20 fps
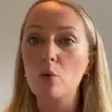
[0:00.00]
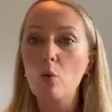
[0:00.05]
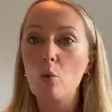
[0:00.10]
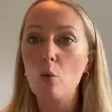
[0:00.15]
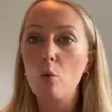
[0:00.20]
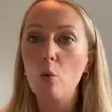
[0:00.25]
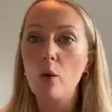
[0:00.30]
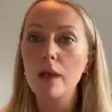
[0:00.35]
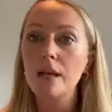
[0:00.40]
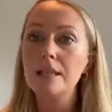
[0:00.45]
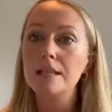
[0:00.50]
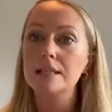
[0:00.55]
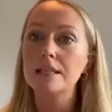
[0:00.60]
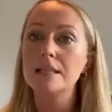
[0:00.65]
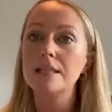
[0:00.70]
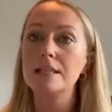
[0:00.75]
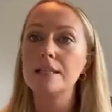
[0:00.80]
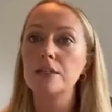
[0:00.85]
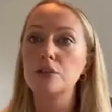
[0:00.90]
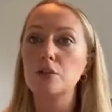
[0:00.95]
always
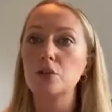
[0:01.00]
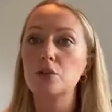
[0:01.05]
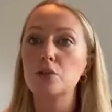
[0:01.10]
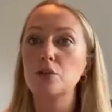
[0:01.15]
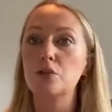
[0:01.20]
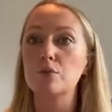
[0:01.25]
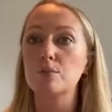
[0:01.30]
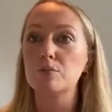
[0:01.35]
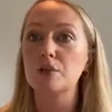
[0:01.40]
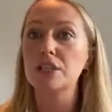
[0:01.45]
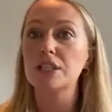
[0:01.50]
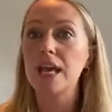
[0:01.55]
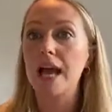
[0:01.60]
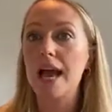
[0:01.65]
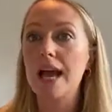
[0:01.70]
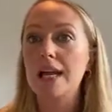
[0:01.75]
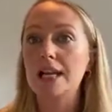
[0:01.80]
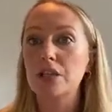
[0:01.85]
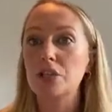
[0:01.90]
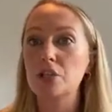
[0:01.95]
need to
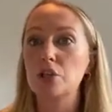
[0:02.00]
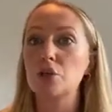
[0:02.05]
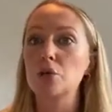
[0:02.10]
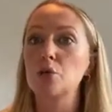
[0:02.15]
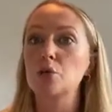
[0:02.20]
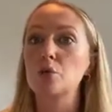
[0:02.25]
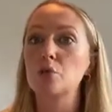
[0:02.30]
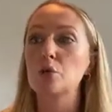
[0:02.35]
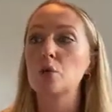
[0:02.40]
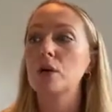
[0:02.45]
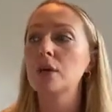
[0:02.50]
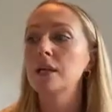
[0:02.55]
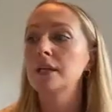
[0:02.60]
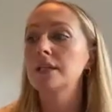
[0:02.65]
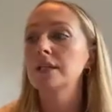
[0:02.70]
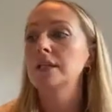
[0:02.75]
protect your